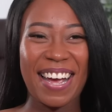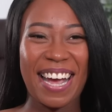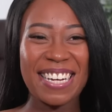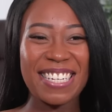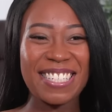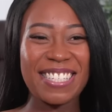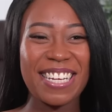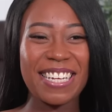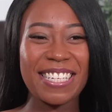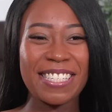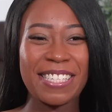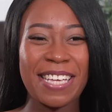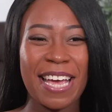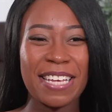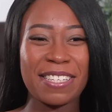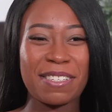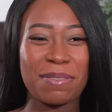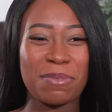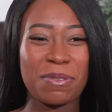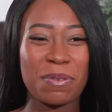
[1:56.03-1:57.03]
I just think it
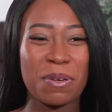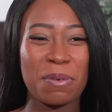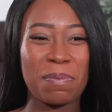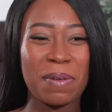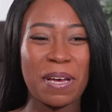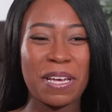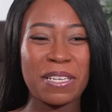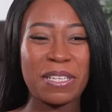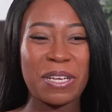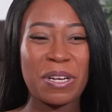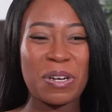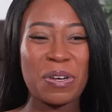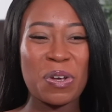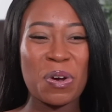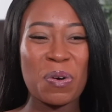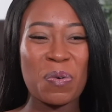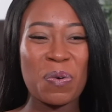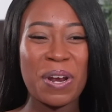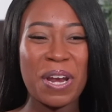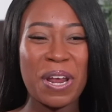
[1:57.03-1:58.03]
takes them to a place that no
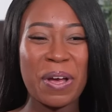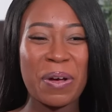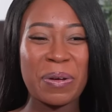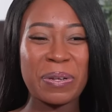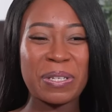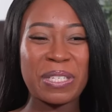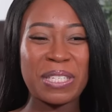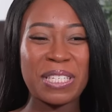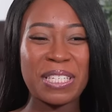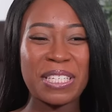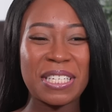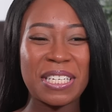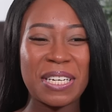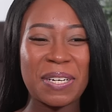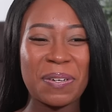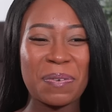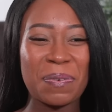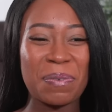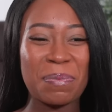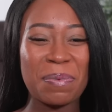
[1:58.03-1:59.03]
one else
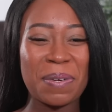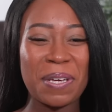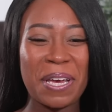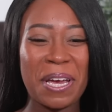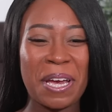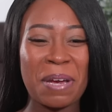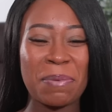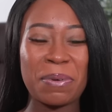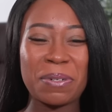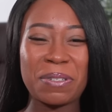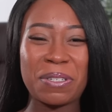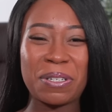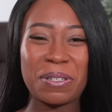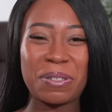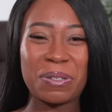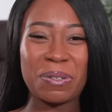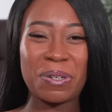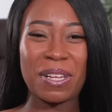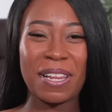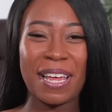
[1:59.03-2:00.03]
will be able to
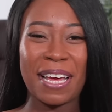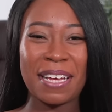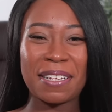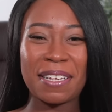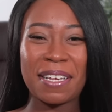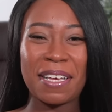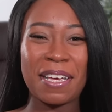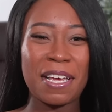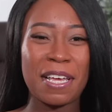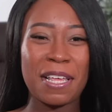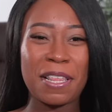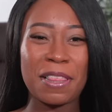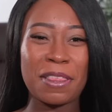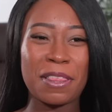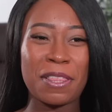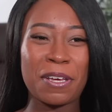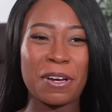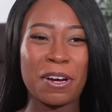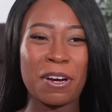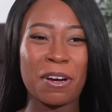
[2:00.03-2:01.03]
do it. Like
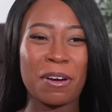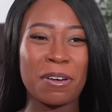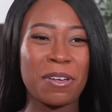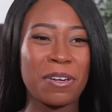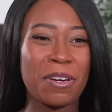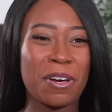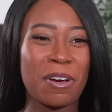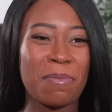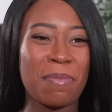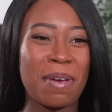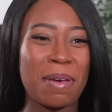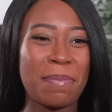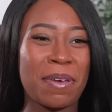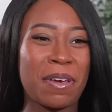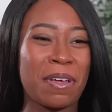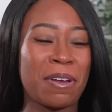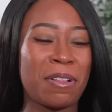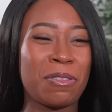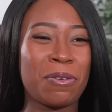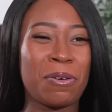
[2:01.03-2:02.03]
they're, you know, maybe
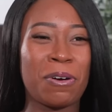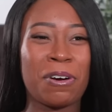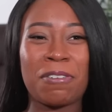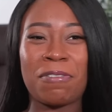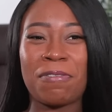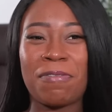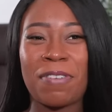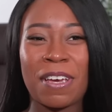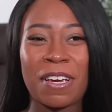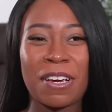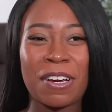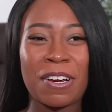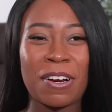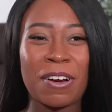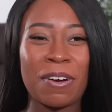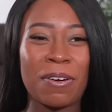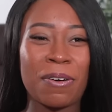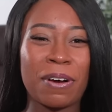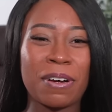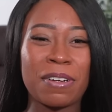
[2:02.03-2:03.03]
an authority
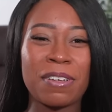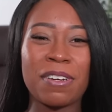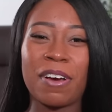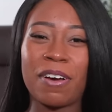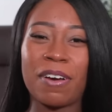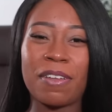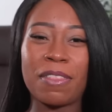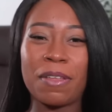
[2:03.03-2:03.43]
figure or, you know, in